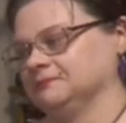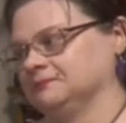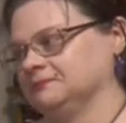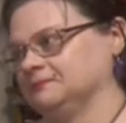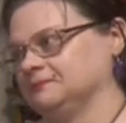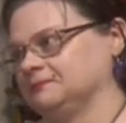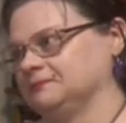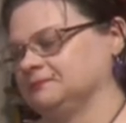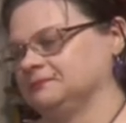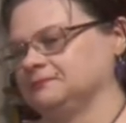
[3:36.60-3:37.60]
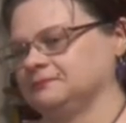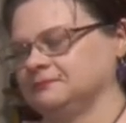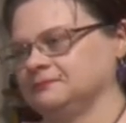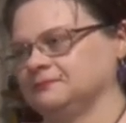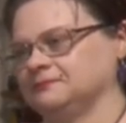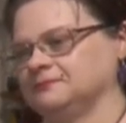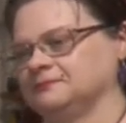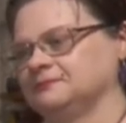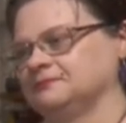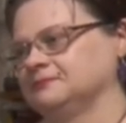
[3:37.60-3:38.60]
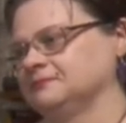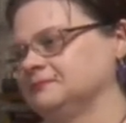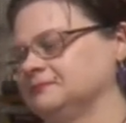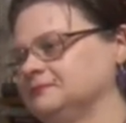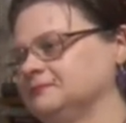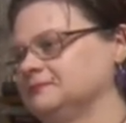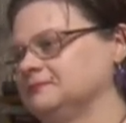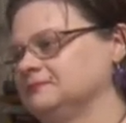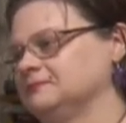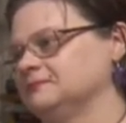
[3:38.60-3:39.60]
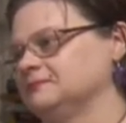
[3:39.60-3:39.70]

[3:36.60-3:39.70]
No words are spoken by the person on screen.